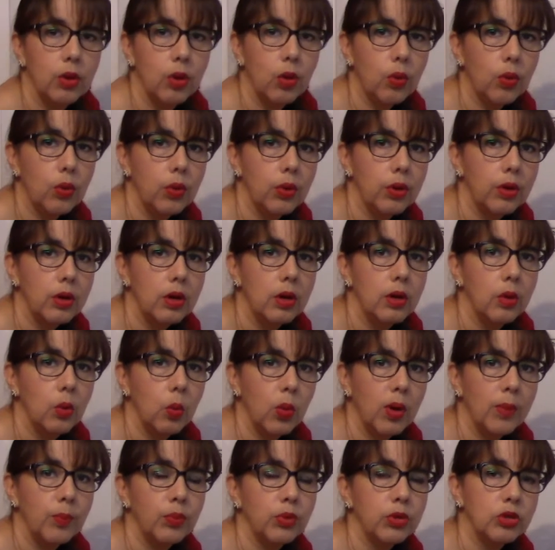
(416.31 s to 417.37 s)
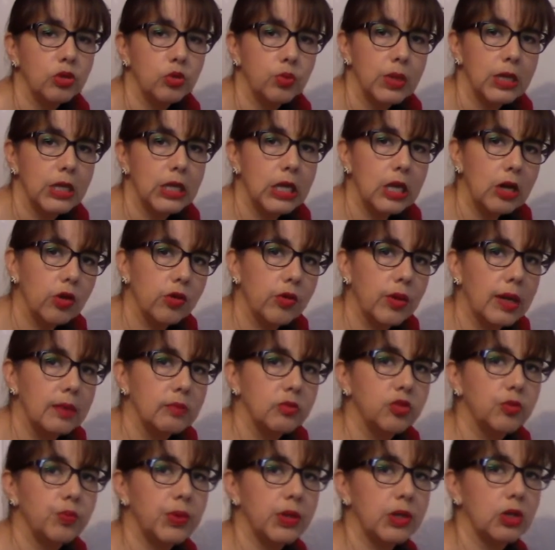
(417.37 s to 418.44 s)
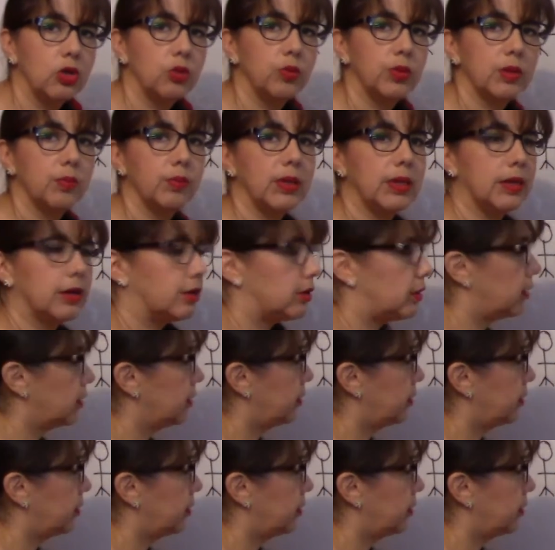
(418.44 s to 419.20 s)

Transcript: or 1.3 kilograms per cubic meter.